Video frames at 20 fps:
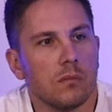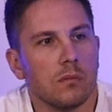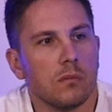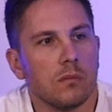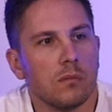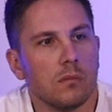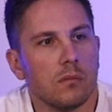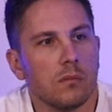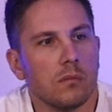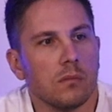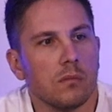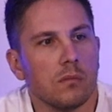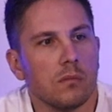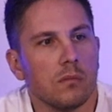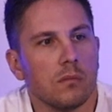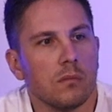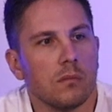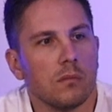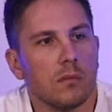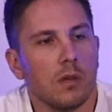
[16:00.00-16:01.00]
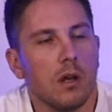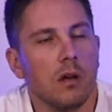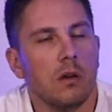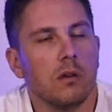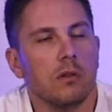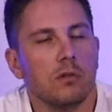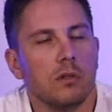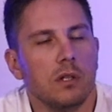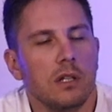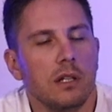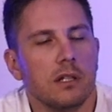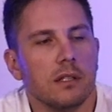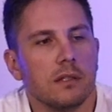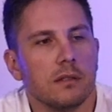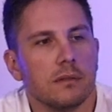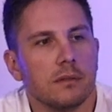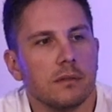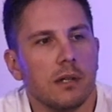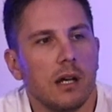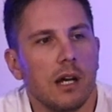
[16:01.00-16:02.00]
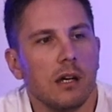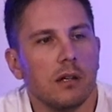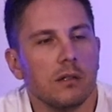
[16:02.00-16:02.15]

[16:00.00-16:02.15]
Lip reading: that's affecting your learning limited. Yes.